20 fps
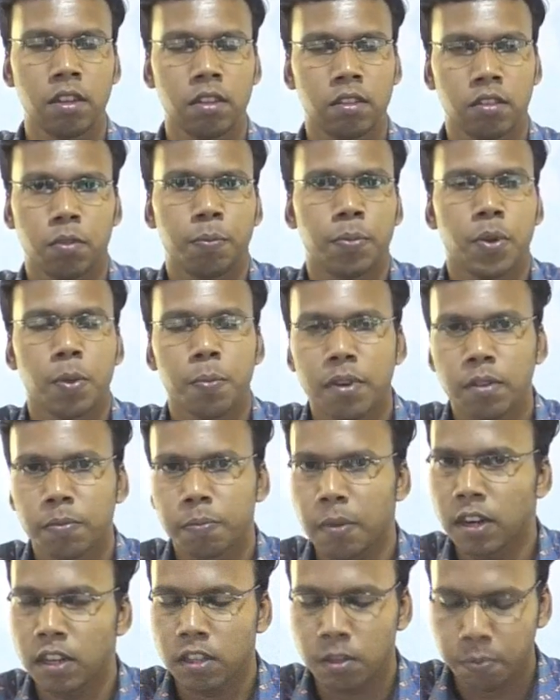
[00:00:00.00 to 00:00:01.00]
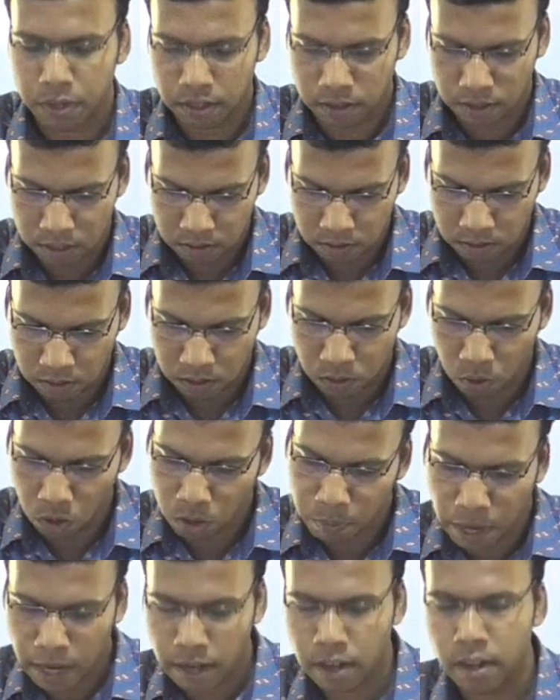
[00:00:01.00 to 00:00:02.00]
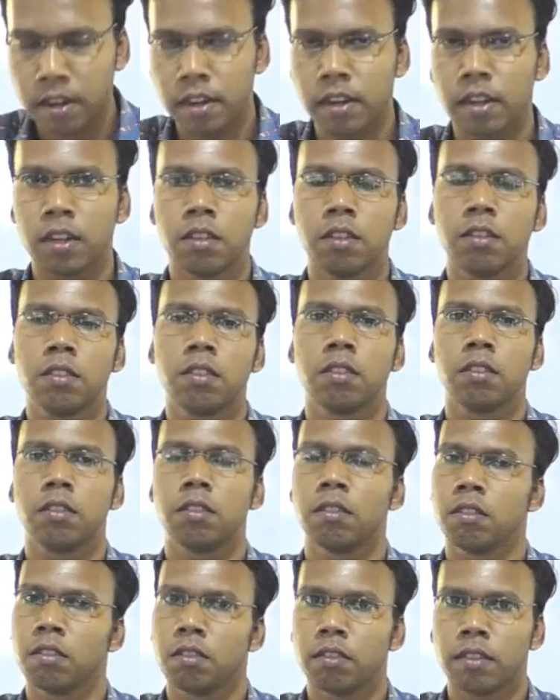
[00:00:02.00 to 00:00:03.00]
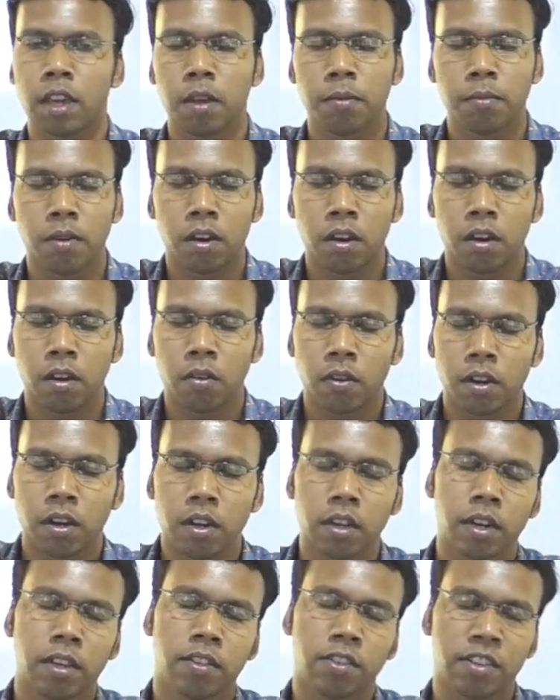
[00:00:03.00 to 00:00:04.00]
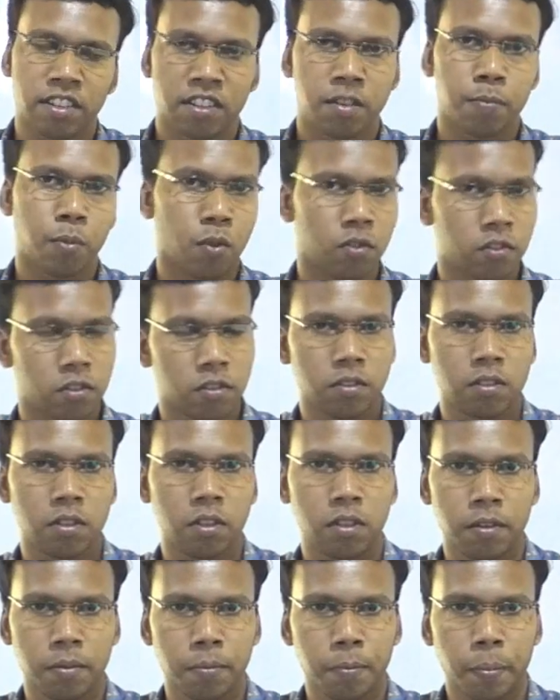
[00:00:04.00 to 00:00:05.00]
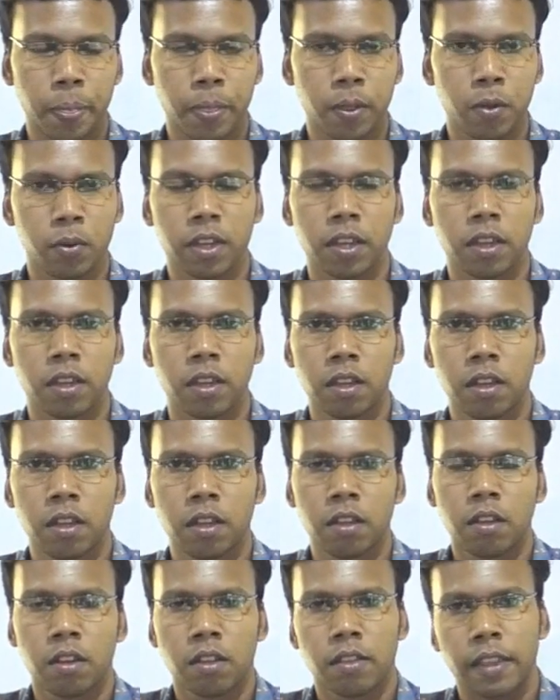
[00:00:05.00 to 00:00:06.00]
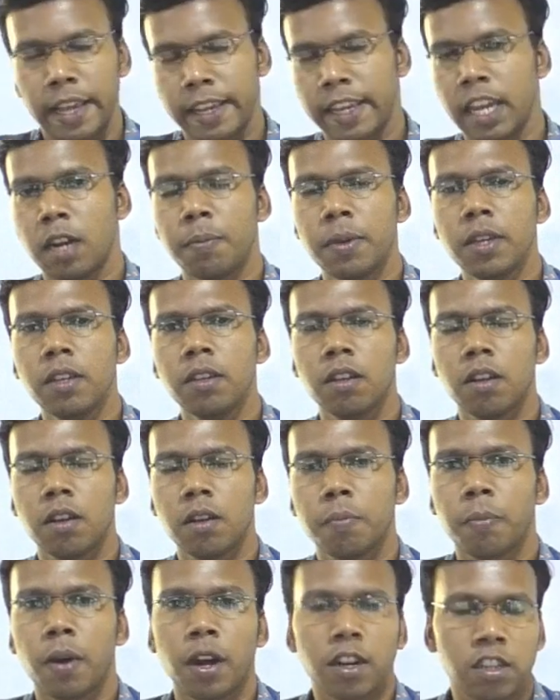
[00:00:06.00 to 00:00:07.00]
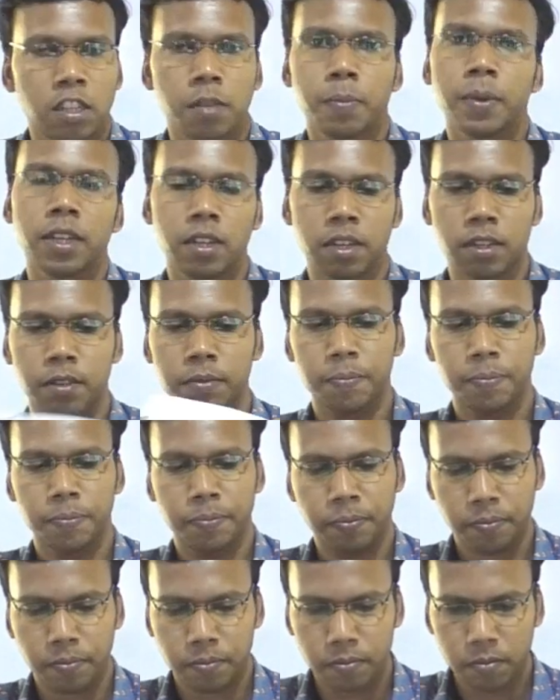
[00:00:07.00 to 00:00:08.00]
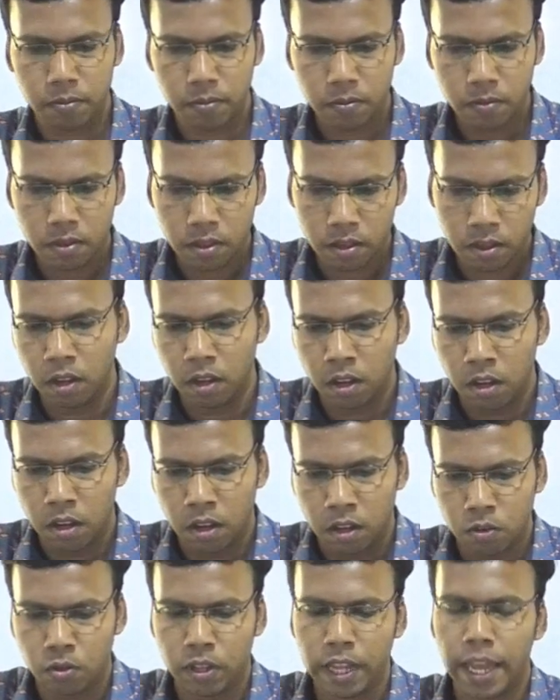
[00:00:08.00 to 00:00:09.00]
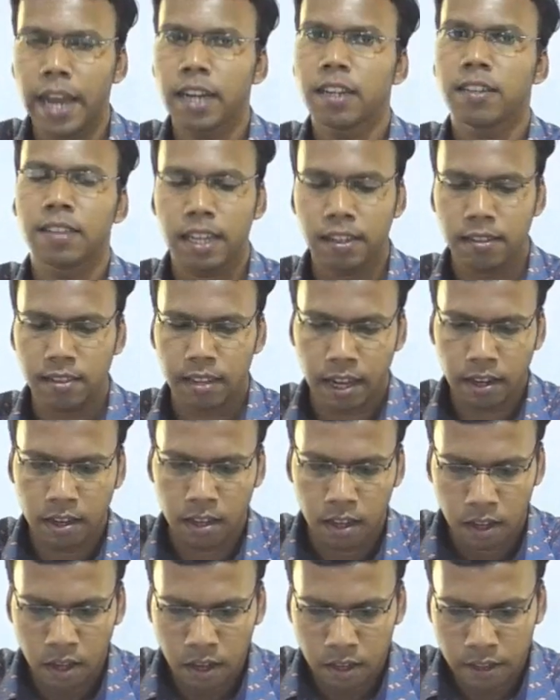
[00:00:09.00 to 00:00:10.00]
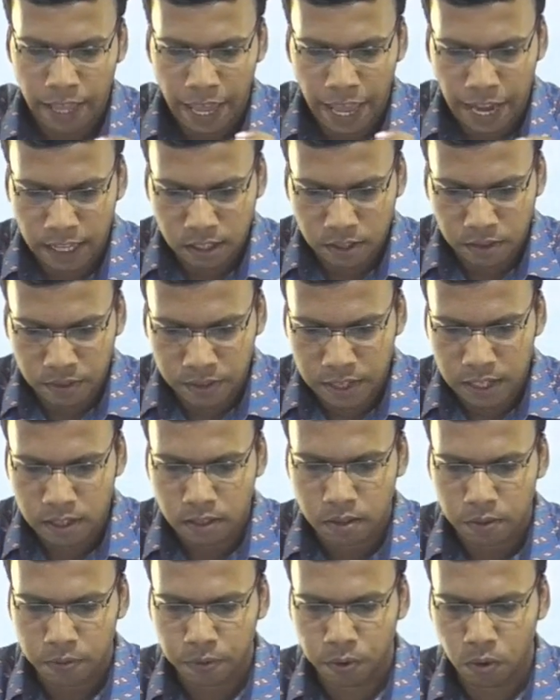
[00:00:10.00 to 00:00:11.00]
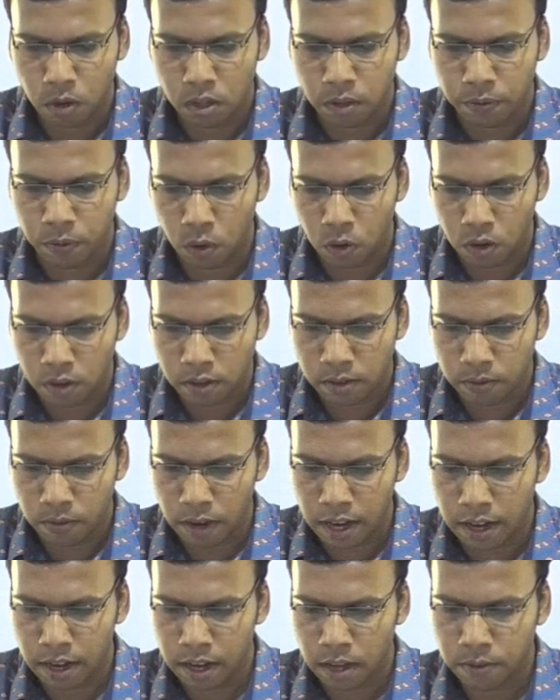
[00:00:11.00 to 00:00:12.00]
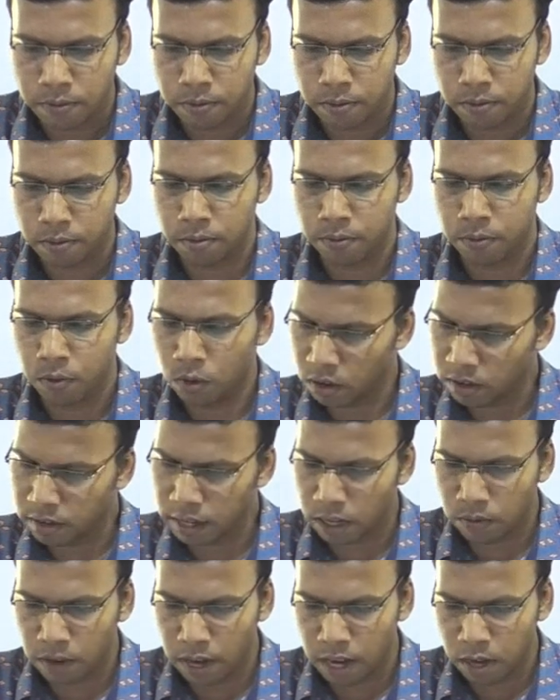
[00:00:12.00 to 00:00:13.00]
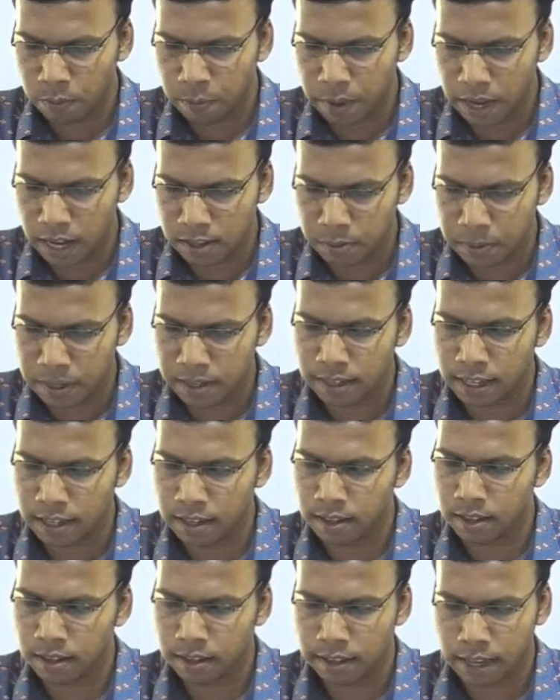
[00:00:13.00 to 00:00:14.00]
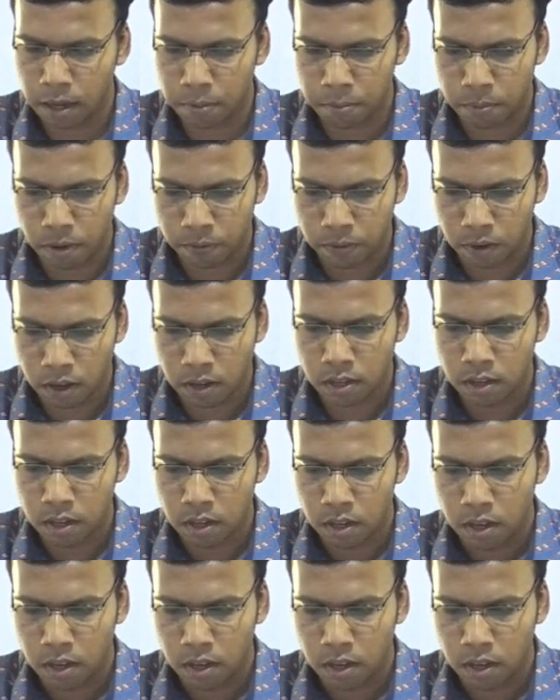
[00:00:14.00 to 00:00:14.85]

So, people's participation is not mandatory in this regeneration process. Okay, they can be participated. So, the Act says that the activities for the forest and wildlife management set in the CAMPA fund